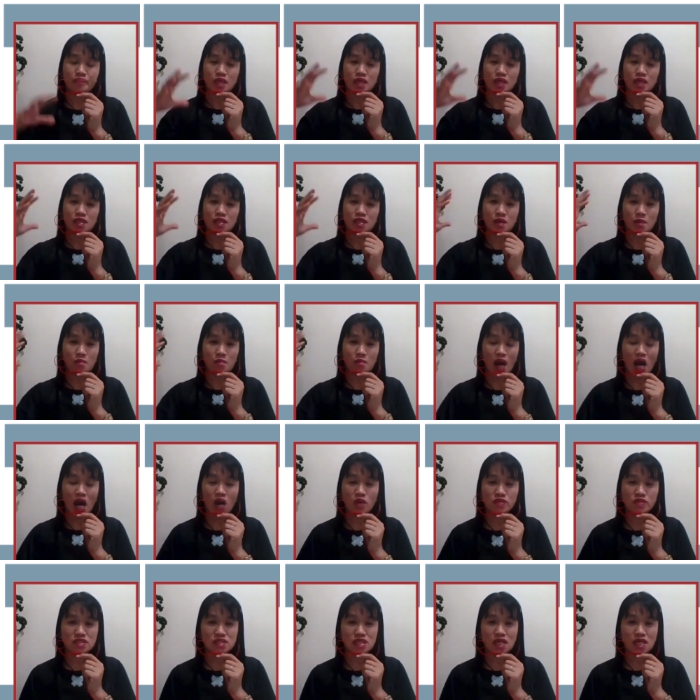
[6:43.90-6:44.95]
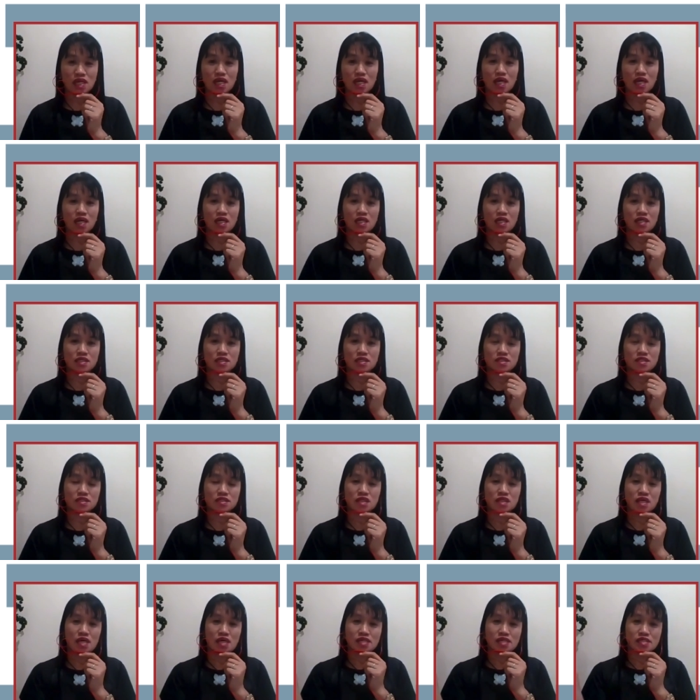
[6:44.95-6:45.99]
in the mountain,
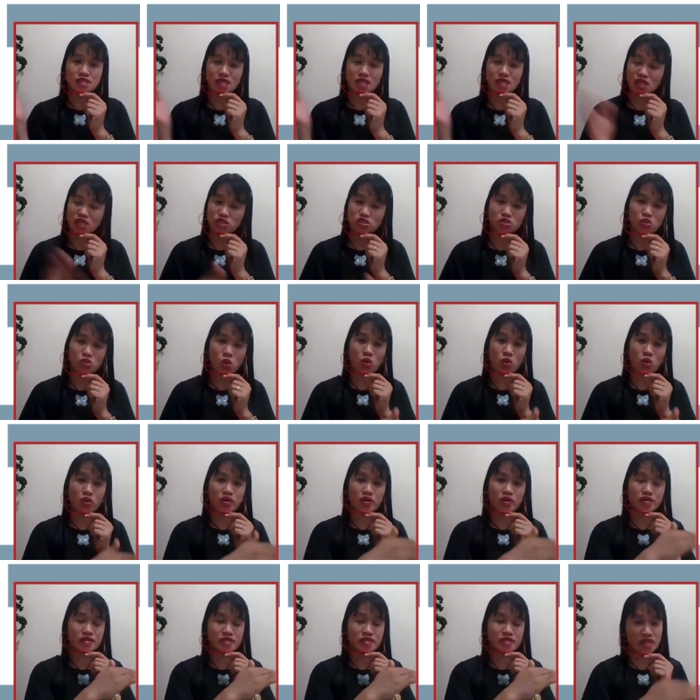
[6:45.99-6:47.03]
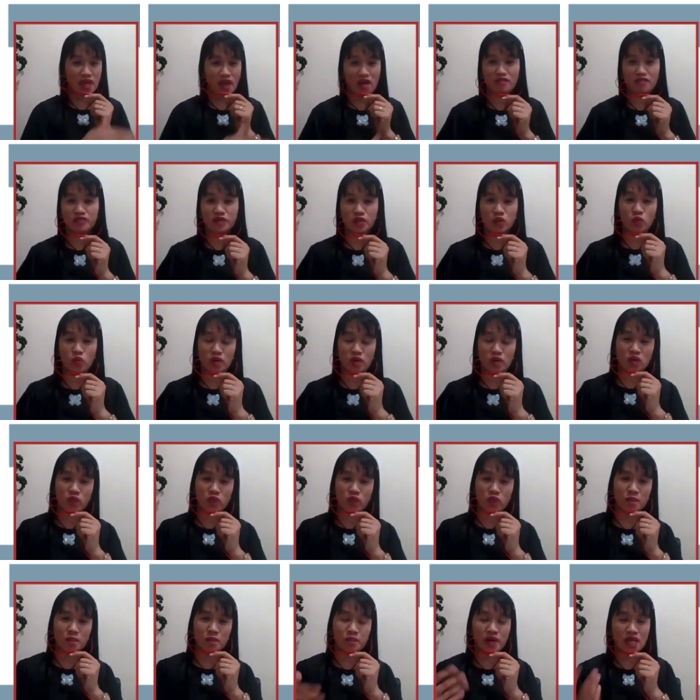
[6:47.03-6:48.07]
seashores, everywhere. We
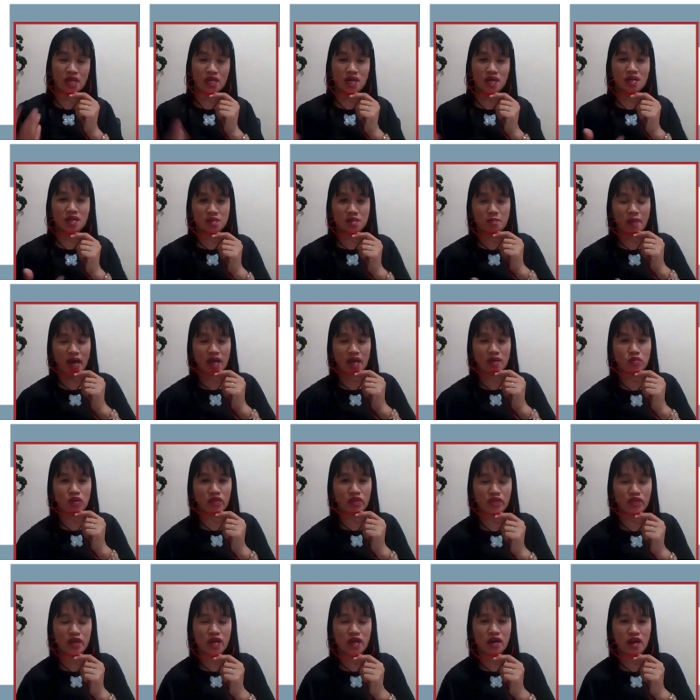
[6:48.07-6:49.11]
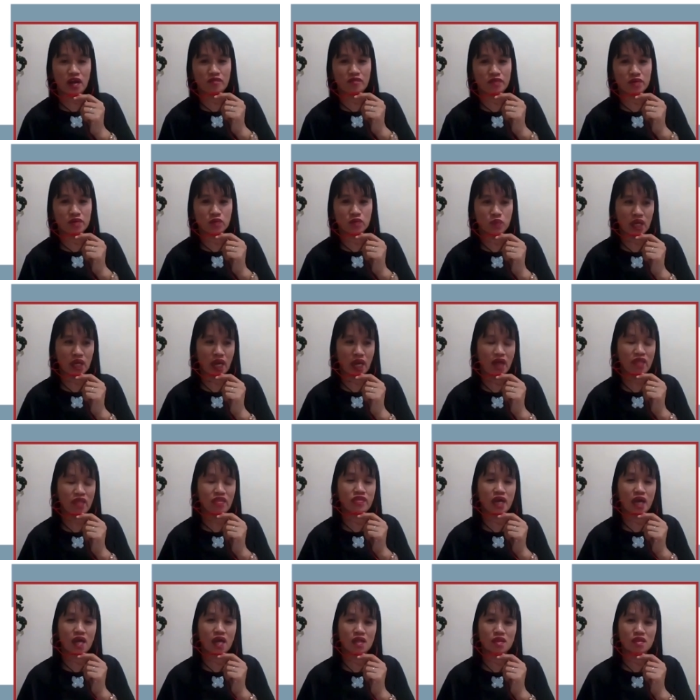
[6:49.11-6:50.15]
are bringing the Bible there every week. And
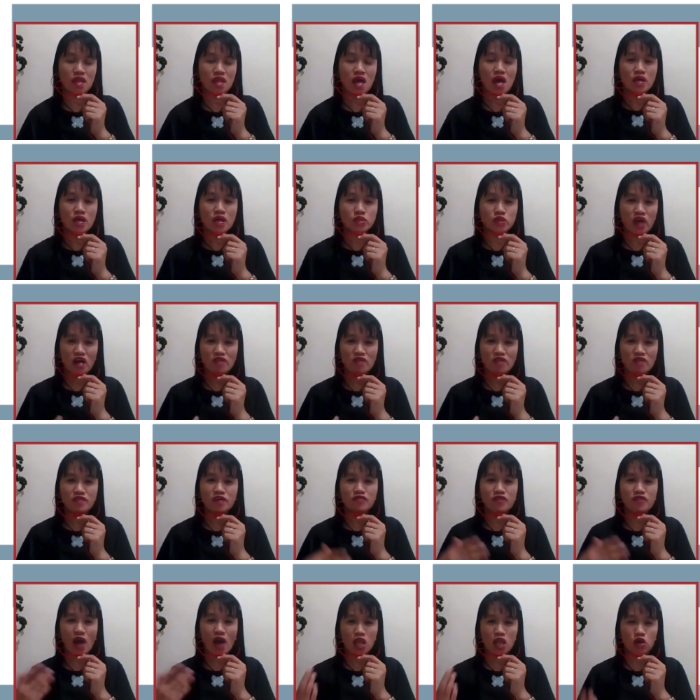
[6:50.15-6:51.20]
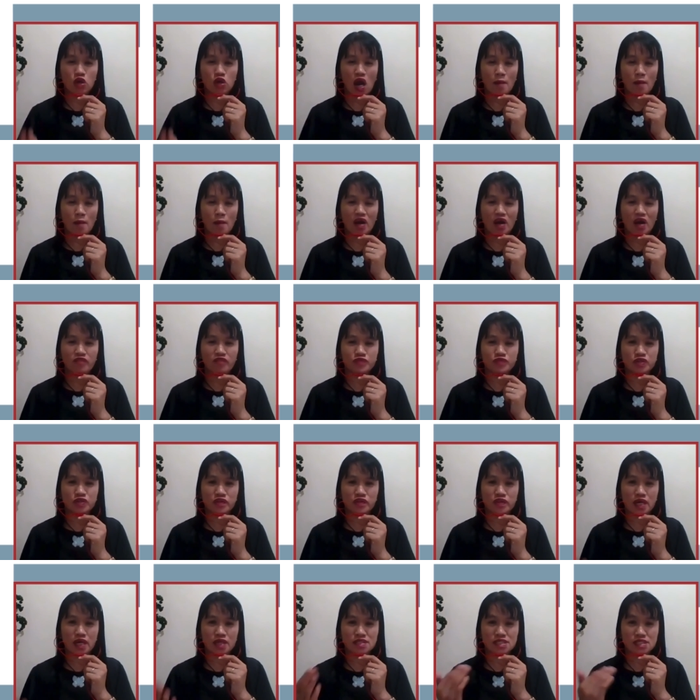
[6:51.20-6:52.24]
then to help the follow up after
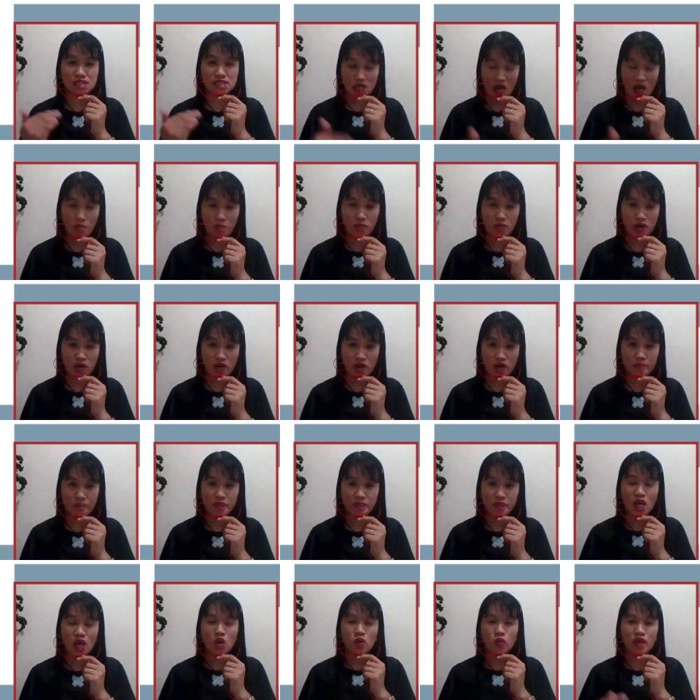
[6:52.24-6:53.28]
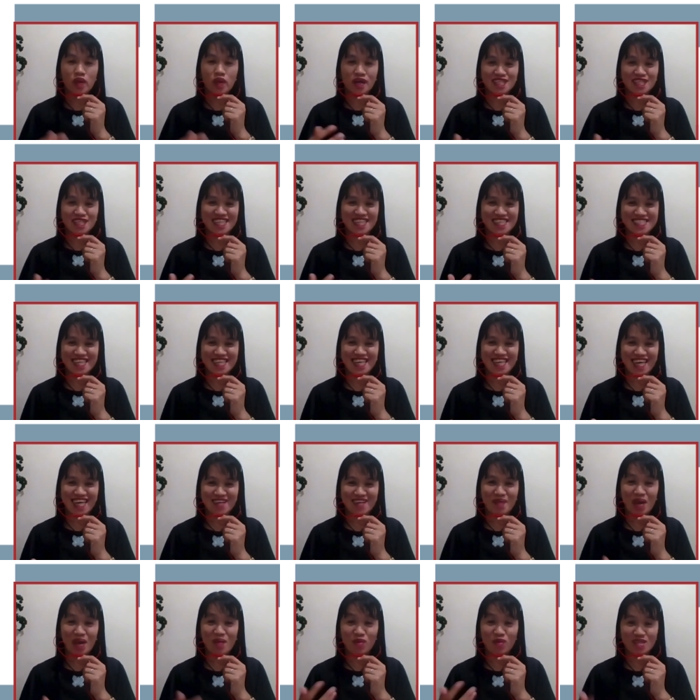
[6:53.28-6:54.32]
that summer, we are teaching
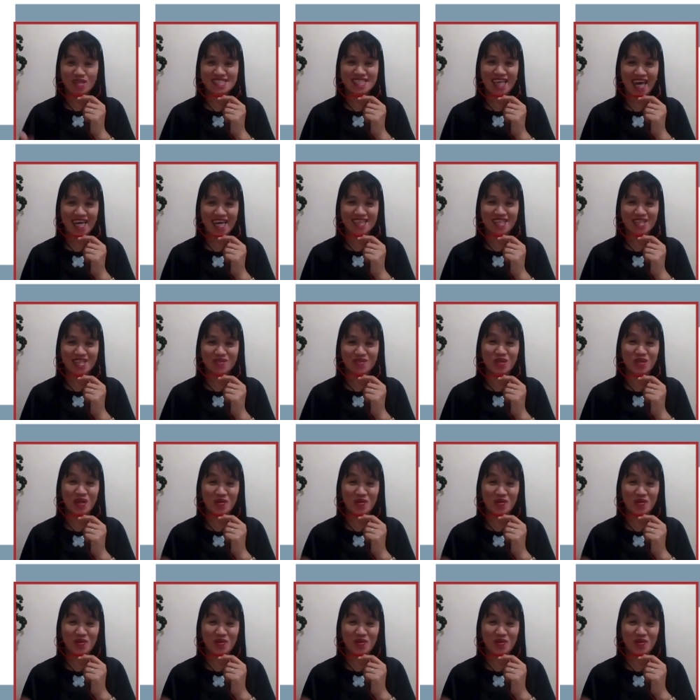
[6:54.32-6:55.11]
Bible study to their